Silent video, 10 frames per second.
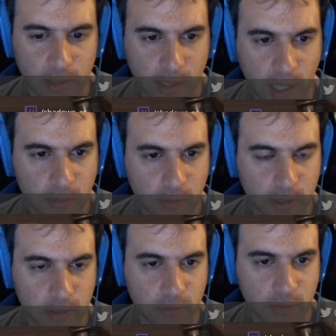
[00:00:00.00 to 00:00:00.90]
he
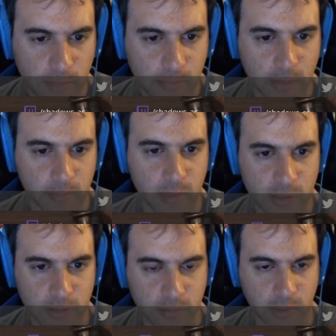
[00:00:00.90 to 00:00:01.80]
actually trapped my
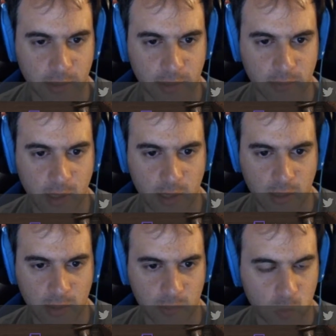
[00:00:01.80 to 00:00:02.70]
bishop right there.
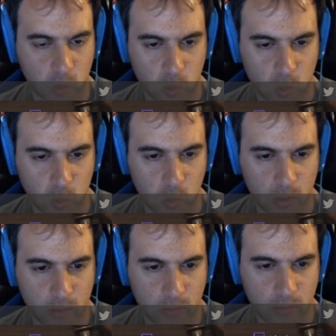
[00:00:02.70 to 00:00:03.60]
Wow.
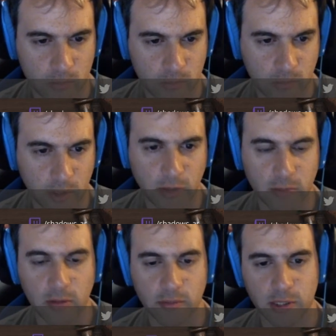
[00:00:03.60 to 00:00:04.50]
Well,
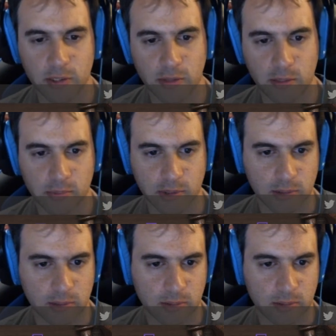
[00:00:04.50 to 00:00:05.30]
not really trapped, but